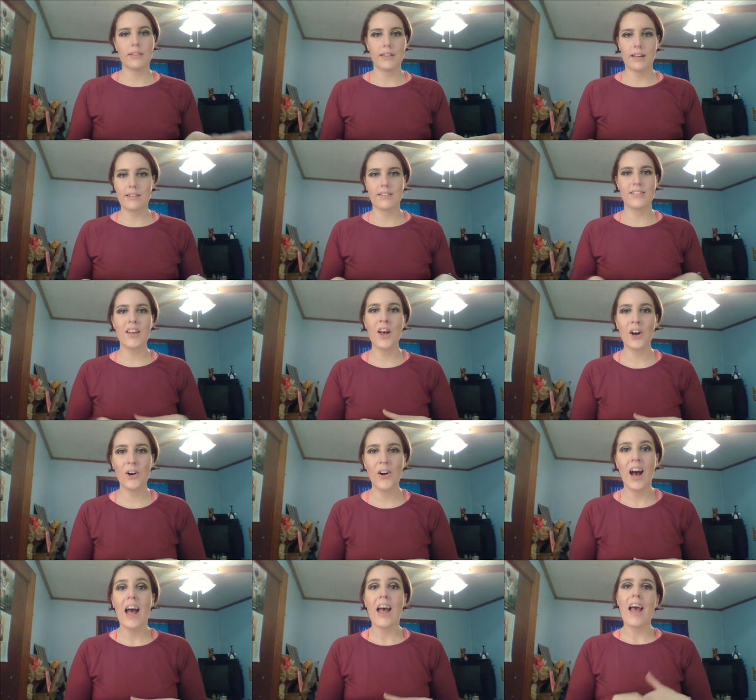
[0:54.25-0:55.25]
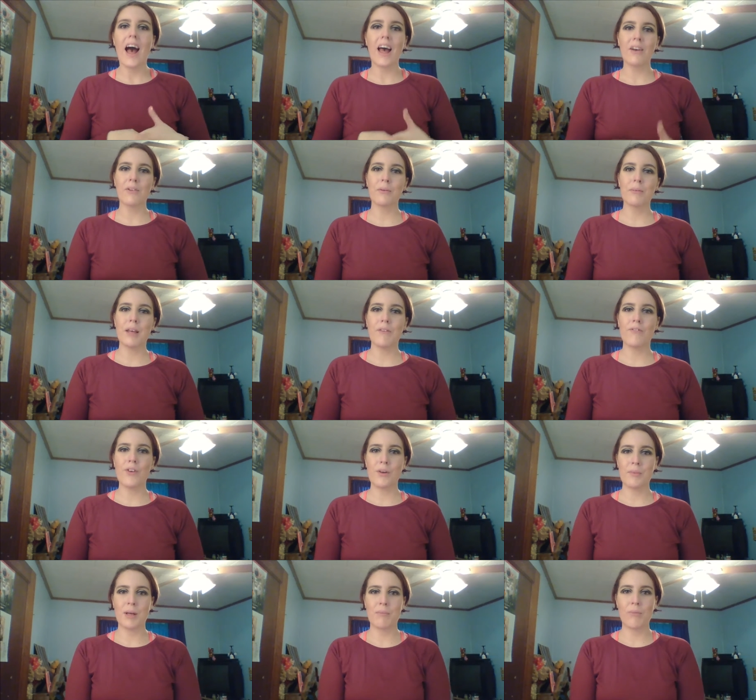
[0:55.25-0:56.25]
So I will be filming
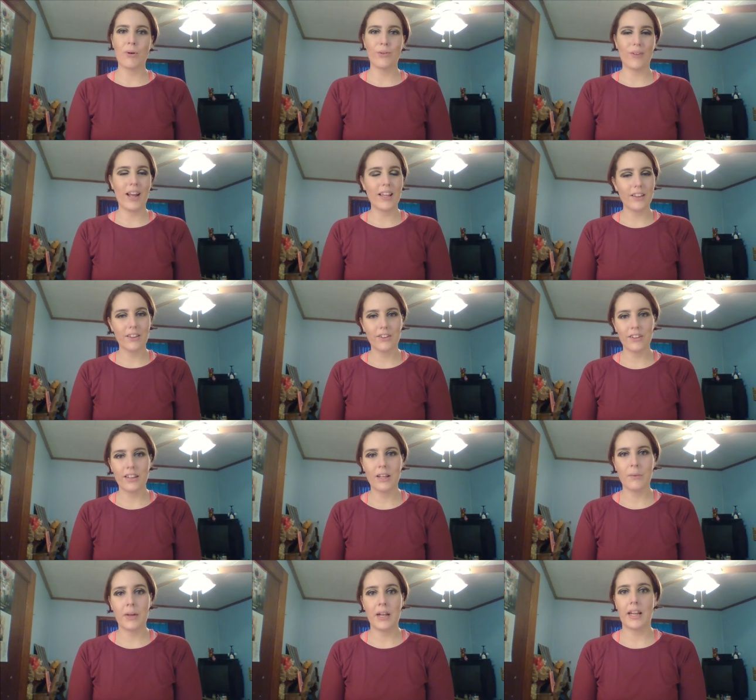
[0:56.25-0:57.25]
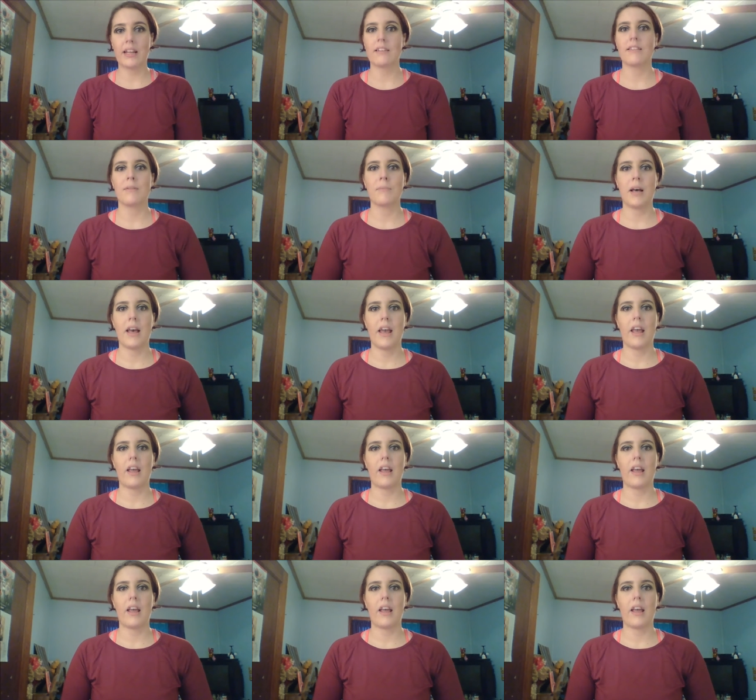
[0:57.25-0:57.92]
more regularly when I get to my